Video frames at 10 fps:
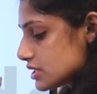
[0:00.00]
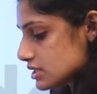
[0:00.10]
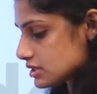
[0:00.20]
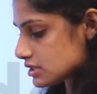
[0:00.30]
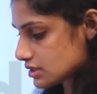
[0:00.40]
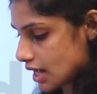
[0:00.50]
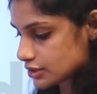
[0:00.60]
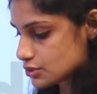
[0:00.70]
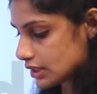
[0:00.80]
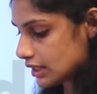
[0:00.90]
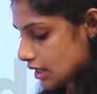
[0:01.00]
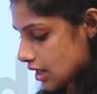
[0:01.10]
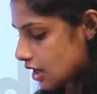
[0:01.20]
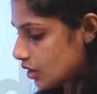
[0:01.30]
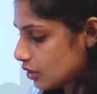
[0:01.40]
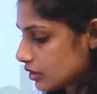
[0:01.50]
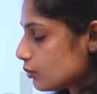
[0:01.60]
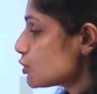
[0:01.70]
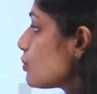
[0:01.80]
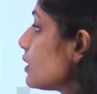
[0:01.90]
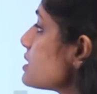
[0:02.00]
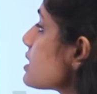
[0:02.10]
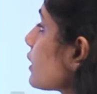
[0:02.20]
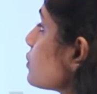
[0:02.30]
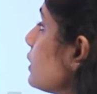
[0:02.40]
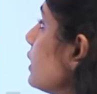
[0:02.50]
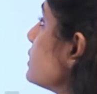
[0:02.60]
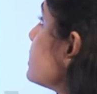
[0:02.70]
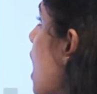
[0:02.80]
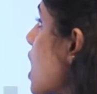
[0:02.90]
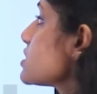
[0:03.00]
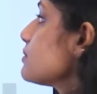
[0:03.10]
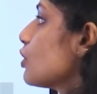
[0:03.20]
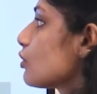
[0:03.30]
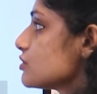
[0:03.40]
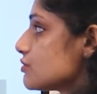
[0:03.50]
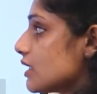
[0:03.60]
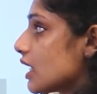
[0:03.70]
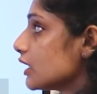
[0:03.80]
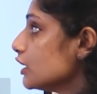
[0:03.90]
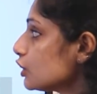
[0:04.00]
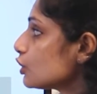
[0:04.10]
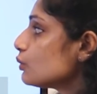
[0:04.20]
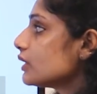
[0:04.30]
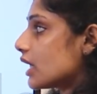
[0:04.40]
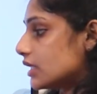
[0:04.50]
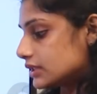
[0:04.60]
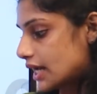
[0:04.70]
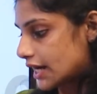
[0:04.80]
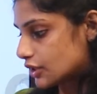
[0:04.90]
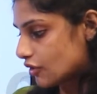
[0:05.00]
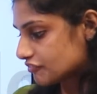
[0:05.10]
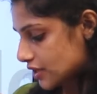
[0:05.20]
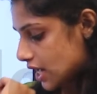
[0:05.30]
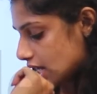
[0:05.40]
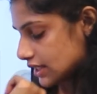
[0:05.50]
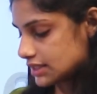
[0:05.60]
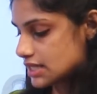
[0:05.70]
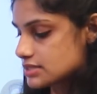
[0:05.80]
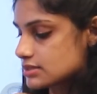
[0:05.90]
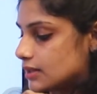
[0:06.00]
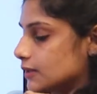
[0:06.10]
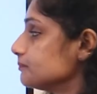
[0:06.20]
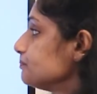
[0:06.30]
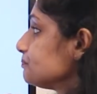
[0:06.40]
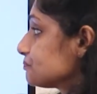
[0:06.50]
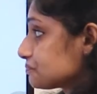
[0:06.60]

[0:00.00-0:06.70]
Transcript: is actually or which one is actually chargeable or which we are including under the head of these the